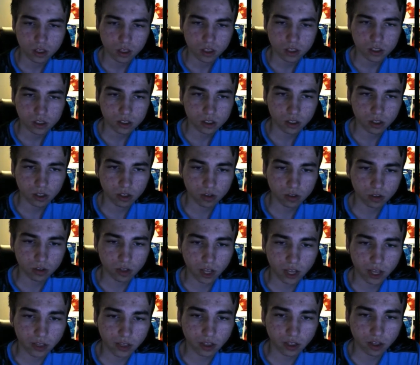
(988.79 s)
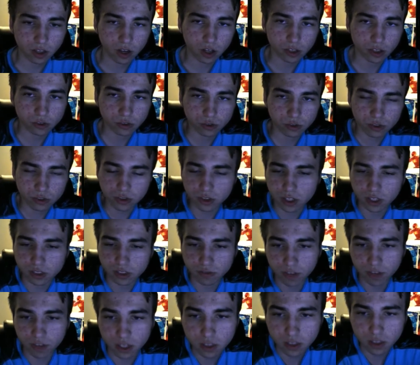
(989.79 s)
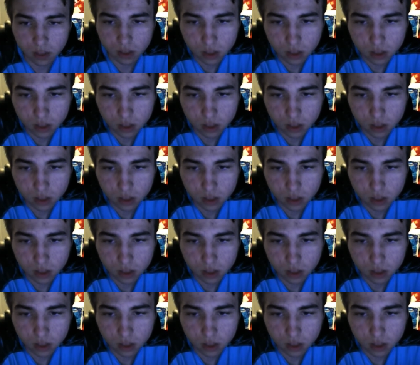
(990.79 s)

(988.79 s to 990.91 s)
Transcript: It's gonna go 9 to Conjure. That's fine.